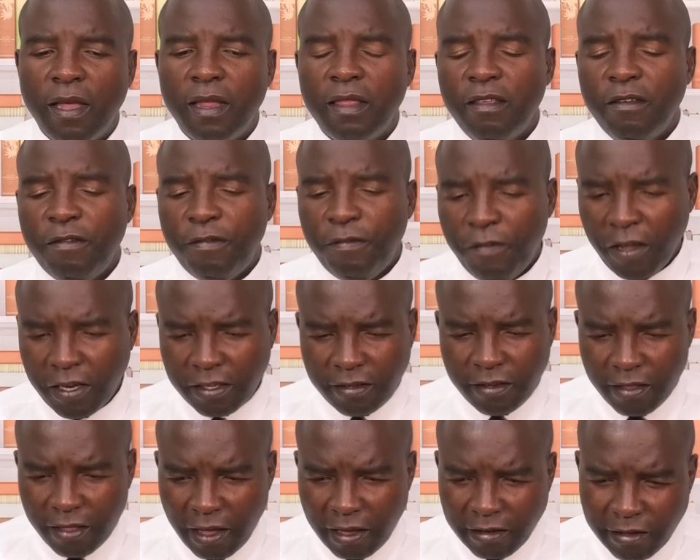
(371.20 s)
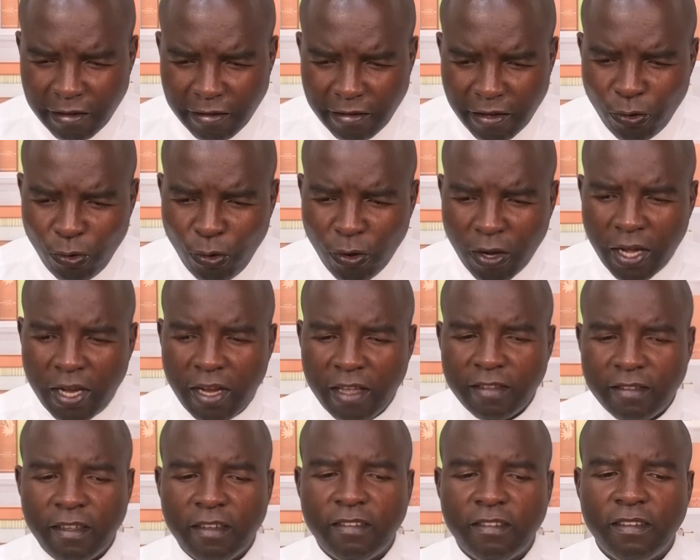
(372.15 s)
The fact is that as an
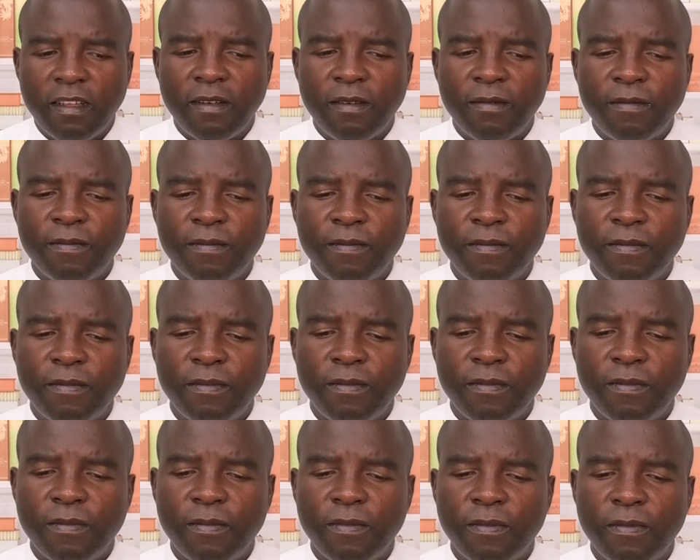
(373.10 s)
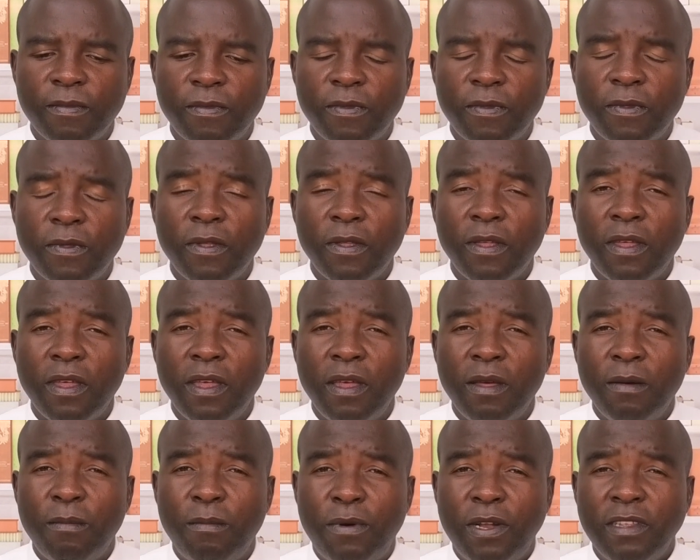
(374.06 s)
organization,
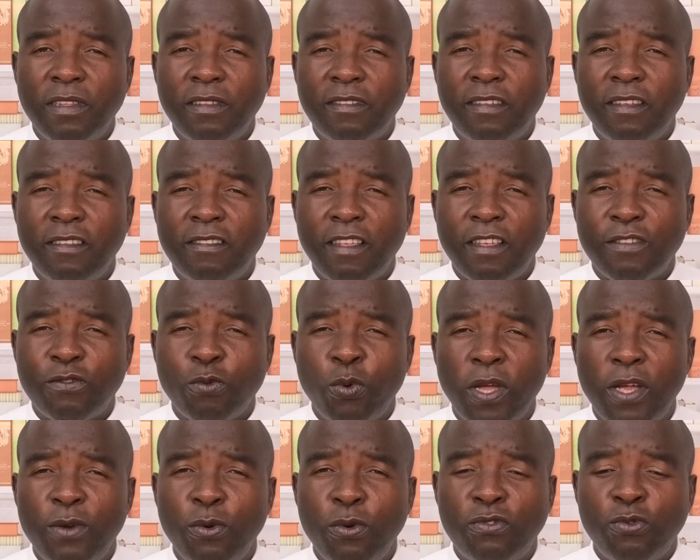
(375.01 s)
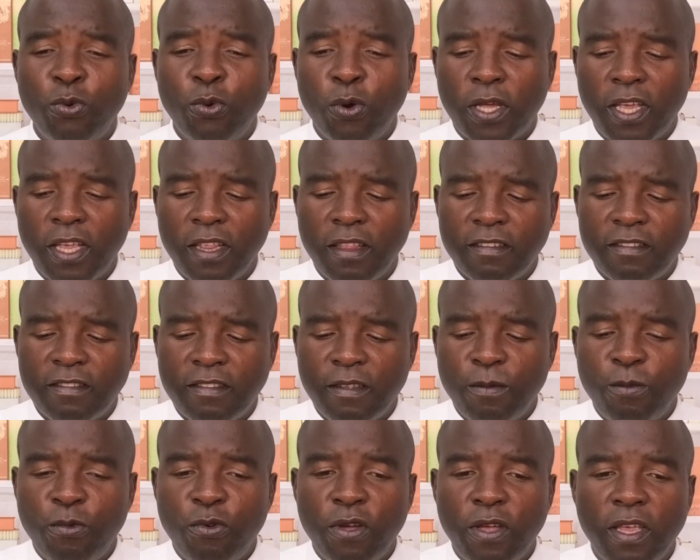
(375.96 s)
brothers and sisters, we are not walking the
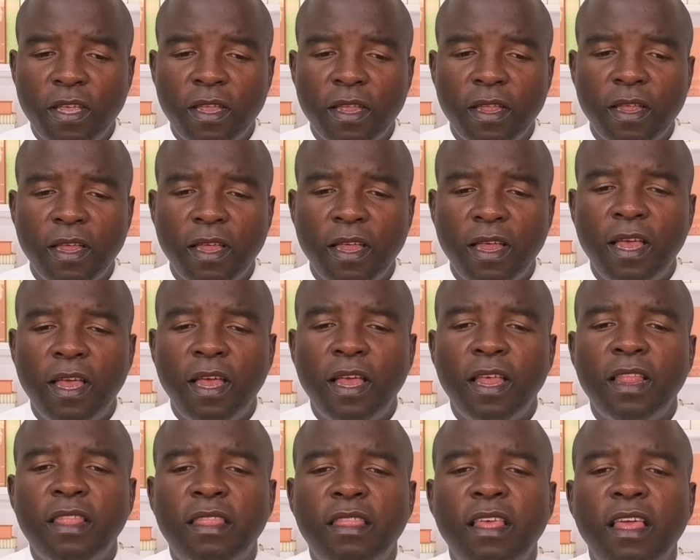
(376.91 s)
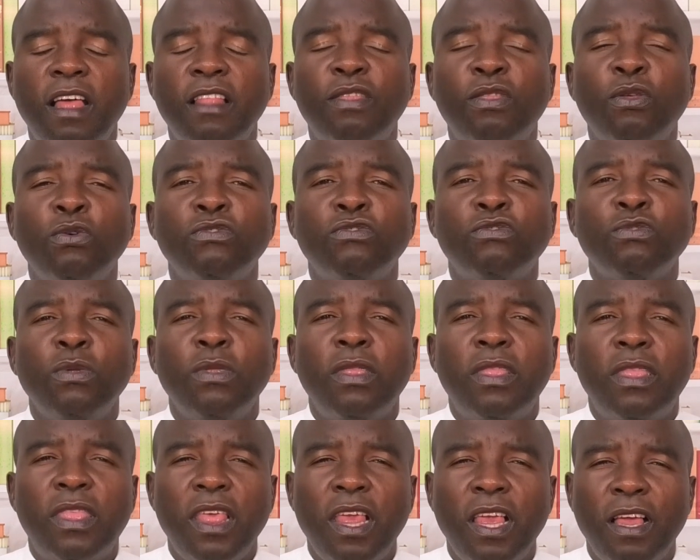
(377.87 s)
same way. There are those who
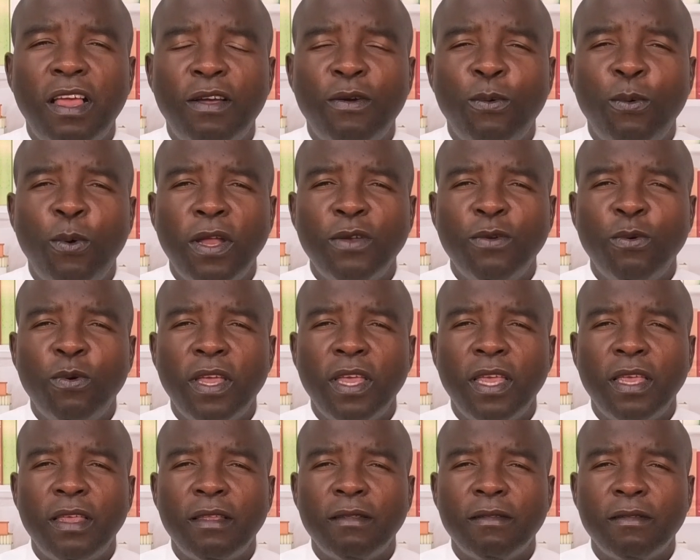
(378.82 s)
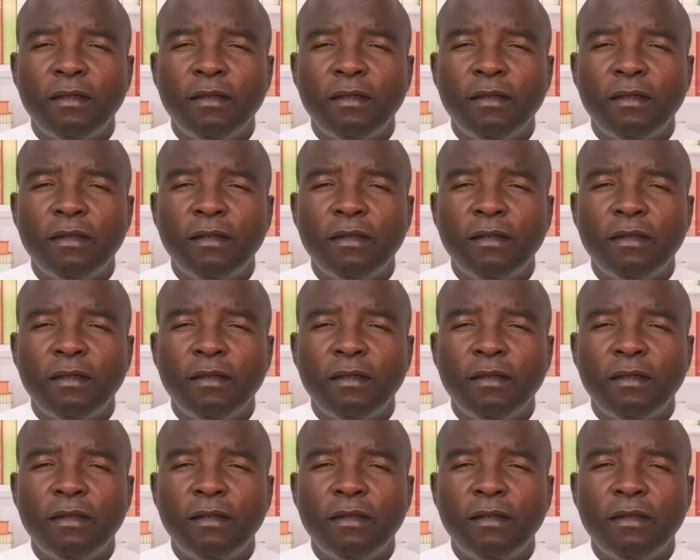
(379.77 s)
think one way.